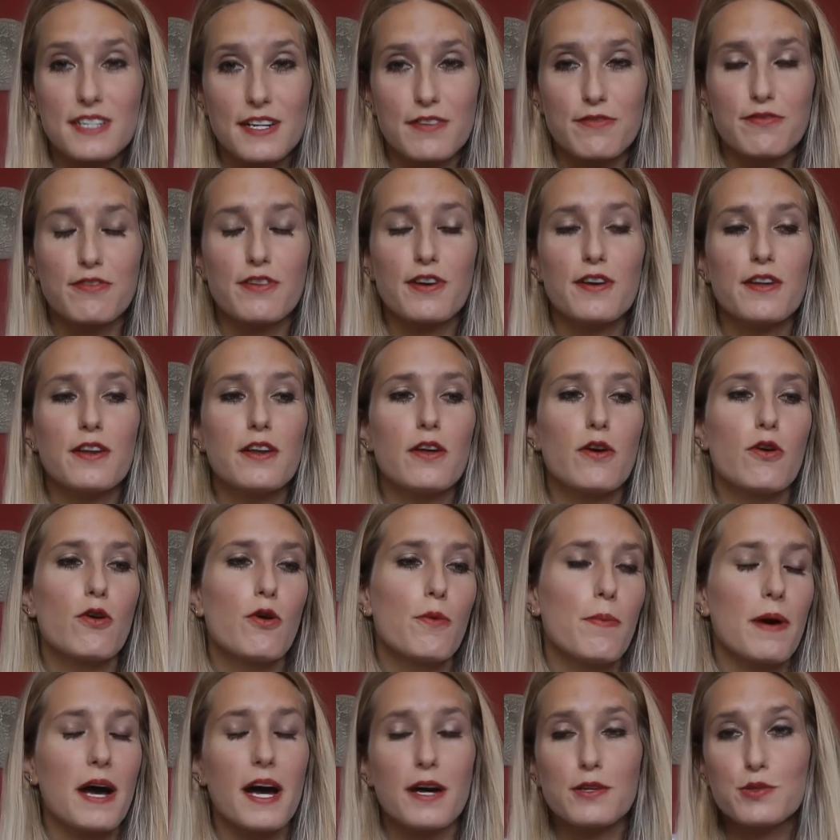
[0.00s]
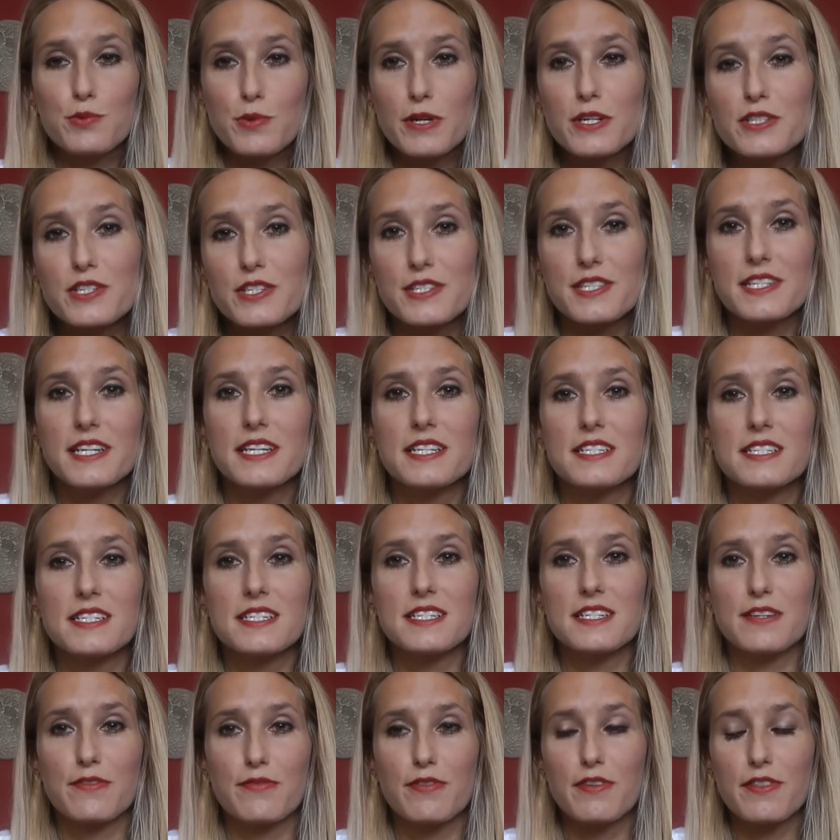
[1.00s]
different, or perhaps we were just into
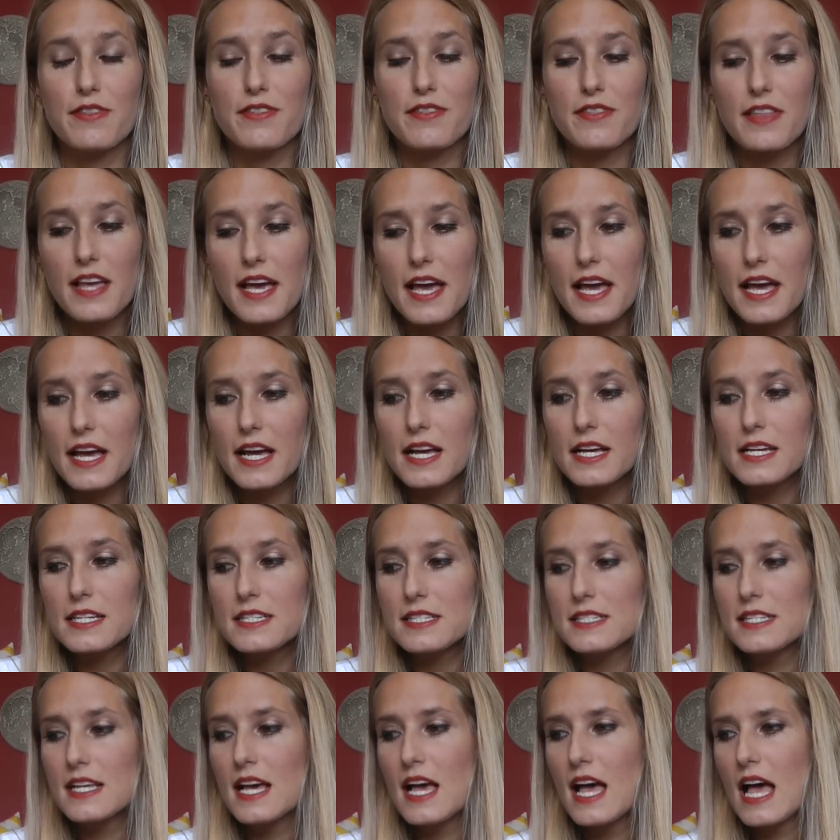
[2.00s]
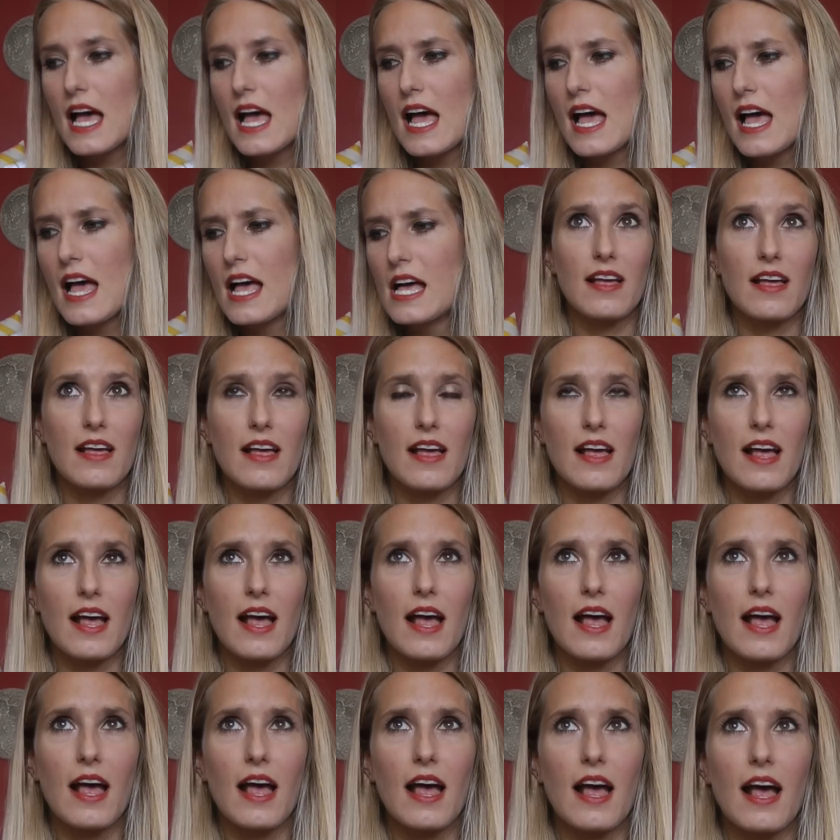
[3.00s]
different things.
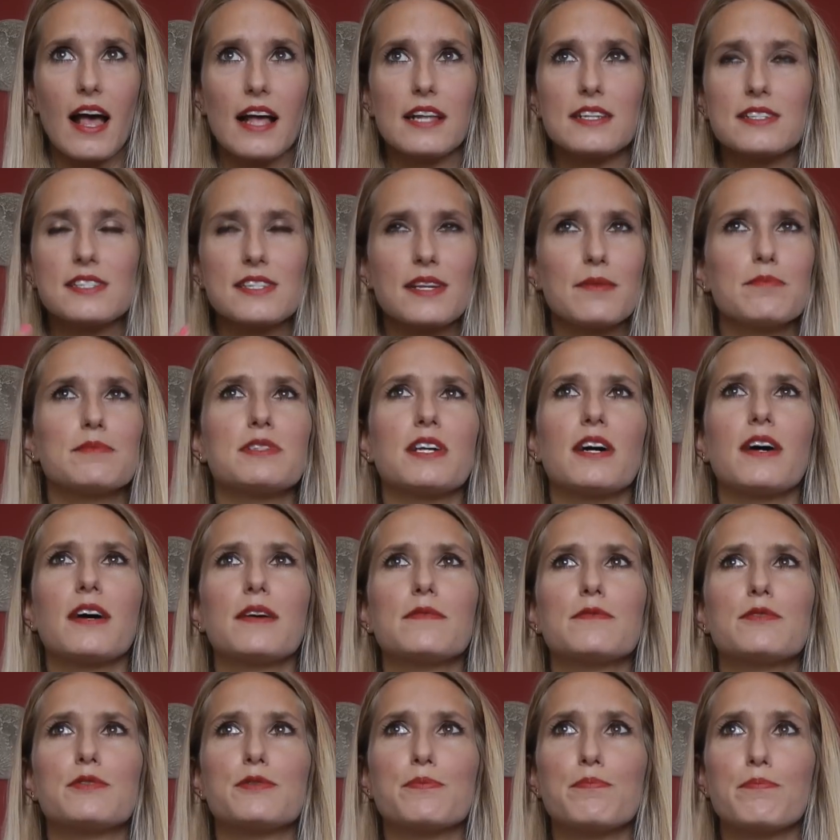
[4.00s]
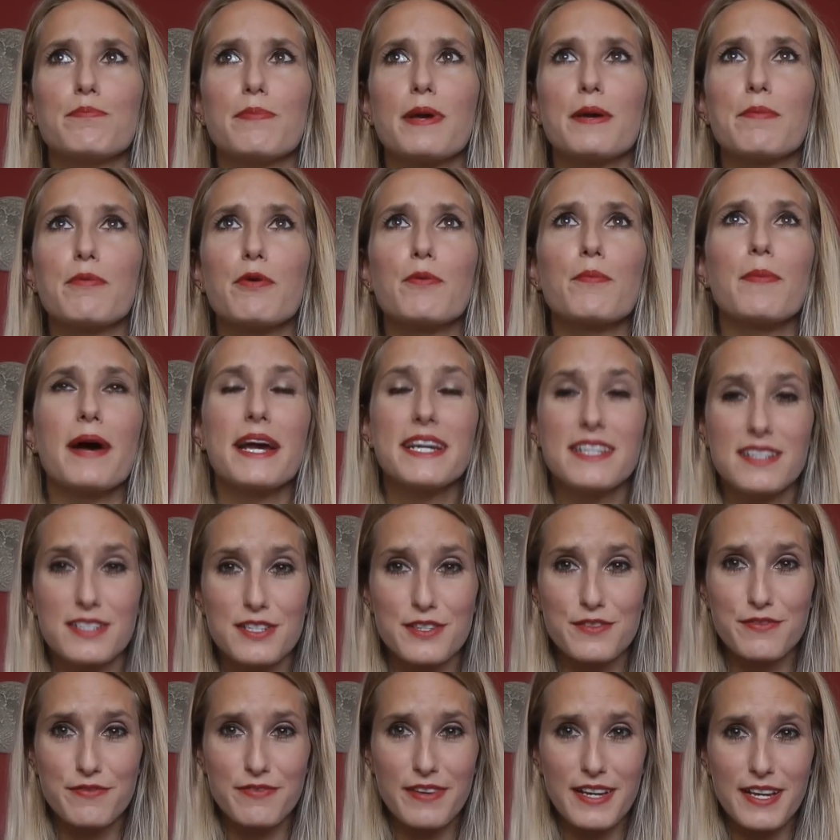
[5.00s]
And sometimes people made
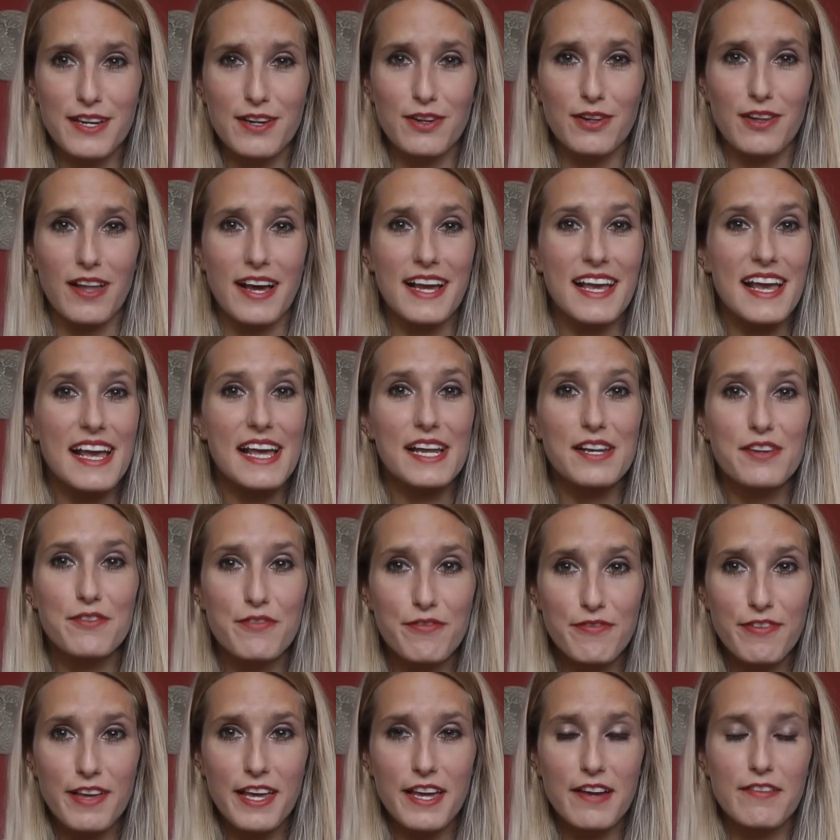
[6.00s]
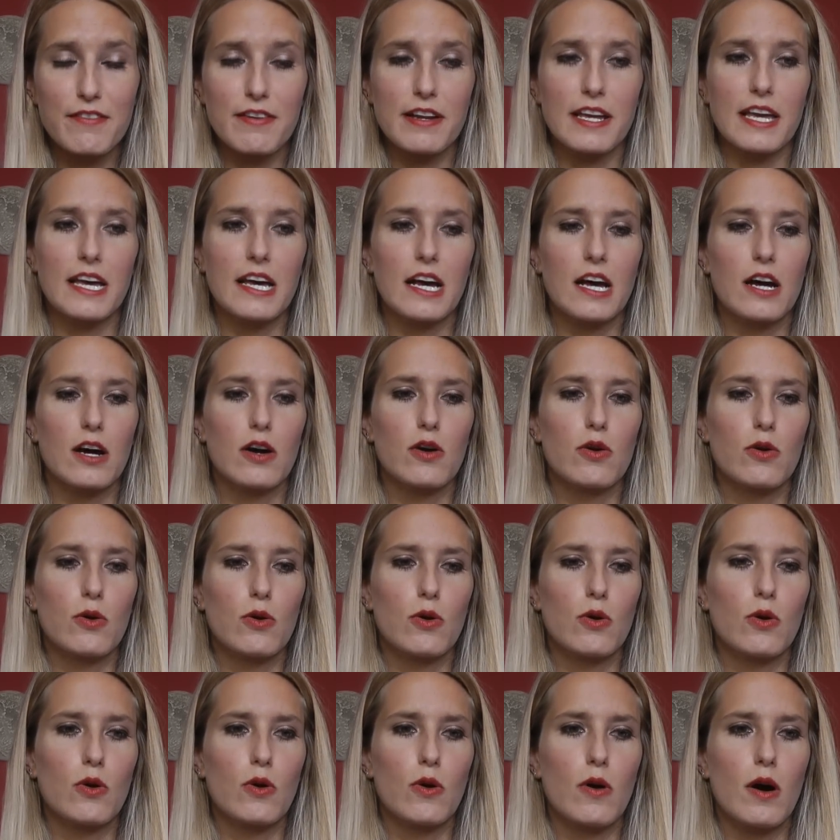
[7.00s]
us feel like inferior,
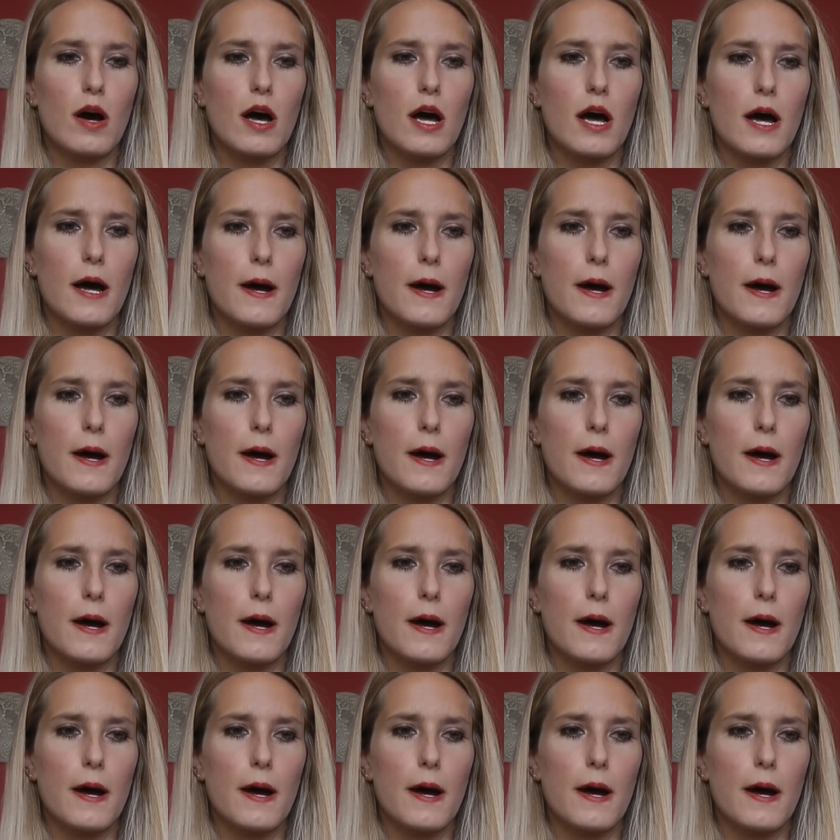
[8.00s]
or